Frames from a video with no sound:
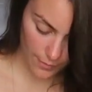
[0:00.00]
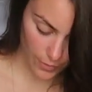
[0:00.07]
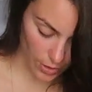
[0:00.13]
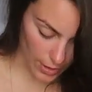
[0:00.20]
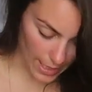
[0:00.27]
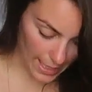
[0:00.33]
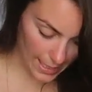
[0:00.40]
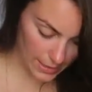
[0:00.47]
for
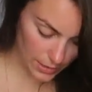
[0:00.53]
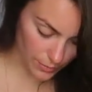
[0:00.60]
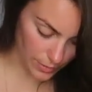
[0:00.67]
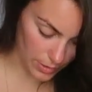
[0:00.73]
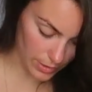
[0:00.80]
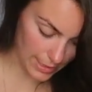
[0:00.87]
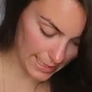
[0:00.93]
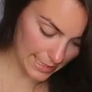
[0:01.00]
your hands, to
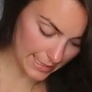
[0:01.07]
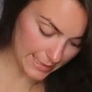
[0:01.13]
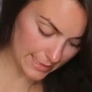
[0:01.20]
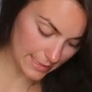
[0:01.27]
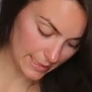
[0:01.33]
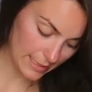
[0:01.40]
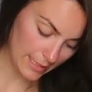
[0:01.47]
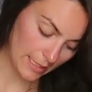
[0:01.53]
wash your hands.
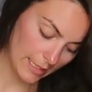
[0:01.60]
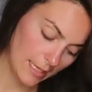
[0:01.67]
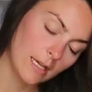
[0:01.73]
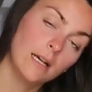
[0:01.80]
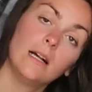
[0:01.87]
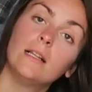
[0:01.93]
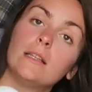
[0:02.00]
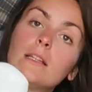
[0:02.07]

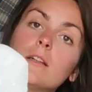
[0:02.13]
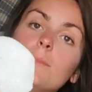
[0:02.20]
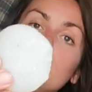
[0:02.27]
A little